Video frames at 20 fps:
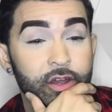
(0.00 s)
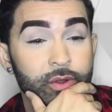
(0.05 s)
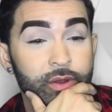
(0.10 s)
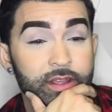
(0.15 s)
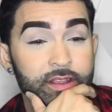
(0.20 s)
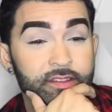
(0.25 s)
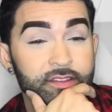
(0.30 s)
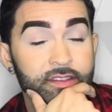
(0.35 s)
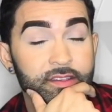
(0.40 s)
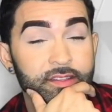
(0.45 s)

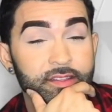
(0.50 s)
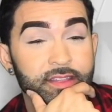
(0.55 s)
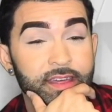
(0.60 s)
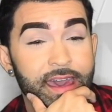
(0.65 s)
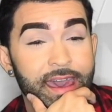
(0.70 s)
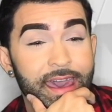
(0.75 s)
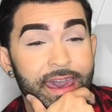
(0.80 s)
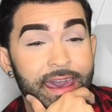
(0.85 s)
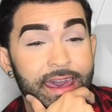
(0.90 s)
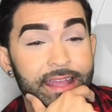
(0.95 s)
noticed
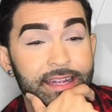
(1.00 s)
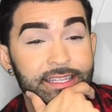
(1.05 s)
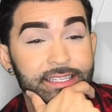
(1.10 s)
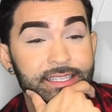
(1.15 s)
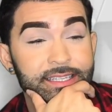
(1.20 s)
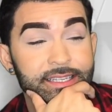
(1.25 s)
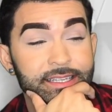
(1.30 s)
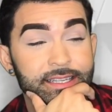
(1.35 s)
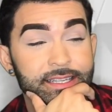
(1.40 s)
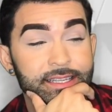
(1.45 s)

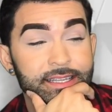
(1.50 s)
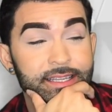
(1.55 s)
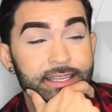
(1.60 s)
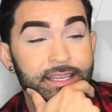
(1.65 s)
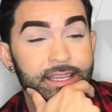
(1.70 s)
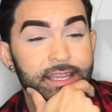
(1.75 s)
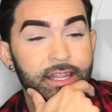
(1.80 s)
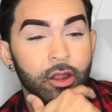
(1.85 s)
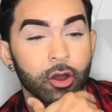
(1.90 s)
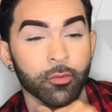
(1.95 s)
that
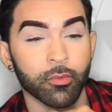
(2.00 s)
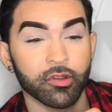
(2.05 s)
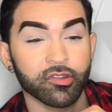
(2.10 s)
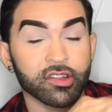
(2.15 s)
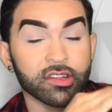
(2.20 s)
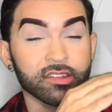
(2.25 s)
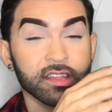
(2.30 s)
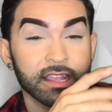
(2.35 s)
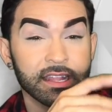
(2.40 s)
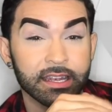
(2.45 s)
it
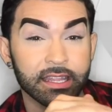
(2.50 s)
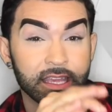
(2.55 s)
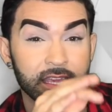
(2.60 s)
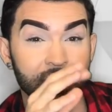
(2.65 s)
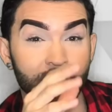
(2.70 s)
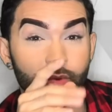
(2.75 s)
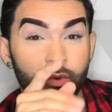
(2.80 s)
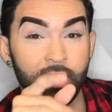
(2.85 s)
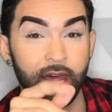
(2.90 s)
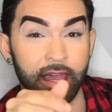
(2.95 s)
almost looks like an
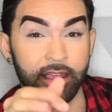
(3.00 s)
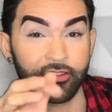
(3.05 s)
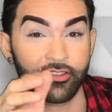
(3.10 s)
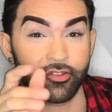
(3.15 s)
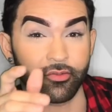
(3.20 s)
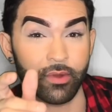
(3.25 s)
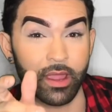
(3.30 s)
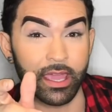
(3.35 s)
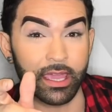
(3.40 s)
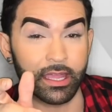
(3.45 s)

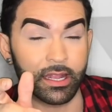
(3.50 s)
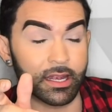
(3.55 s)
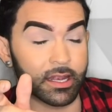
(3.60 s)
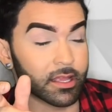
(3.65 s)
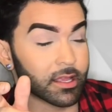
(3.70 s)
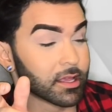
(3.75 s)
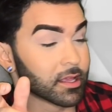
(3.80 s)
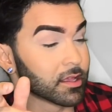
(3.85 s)
equalizer, right?